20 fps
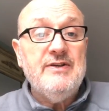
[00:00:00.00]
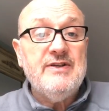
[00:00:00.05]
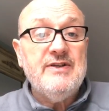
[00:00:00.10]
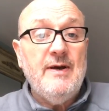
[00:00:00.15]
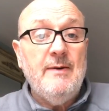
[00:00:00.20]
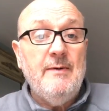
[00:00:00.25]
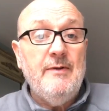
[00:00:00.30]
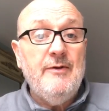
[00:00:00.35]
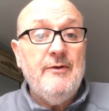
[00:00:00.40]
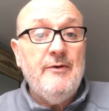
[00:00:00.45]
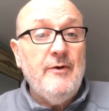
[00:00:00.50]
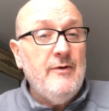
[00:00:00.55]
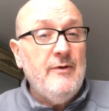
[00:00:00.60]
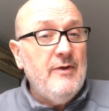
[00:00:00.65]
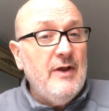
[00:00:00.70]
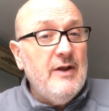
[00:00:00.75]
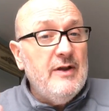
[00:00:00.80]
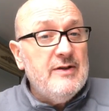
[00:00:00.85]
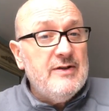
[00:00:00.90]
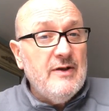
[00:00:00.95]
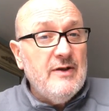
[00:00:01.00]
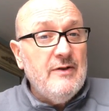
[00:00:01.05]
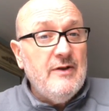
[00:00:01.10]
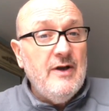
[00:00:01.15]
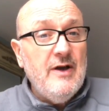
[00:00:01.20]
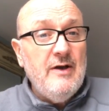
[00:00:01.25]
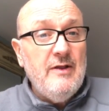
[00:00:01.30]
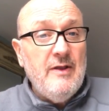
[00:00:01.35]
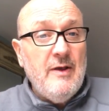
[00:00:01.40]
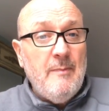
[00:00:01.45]
going through.
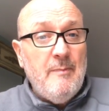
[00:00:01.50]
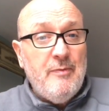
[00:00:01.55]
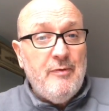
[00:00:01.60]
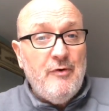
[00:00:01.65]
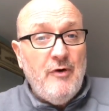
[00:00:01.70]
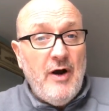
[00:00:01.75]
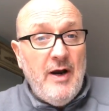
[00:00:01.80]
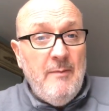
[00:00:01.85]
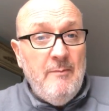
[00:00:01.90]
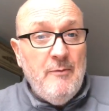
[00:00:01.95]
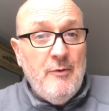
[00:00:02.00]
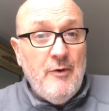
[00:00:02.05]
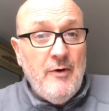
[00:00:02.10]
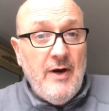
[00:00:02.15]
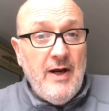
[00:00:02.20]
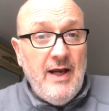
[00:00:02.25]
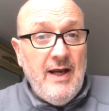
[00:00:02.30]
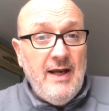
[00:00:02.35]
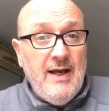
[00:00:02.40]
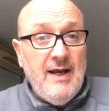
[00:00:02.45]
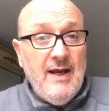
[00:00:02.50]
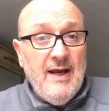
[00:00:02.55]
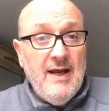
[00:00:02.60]
Their primary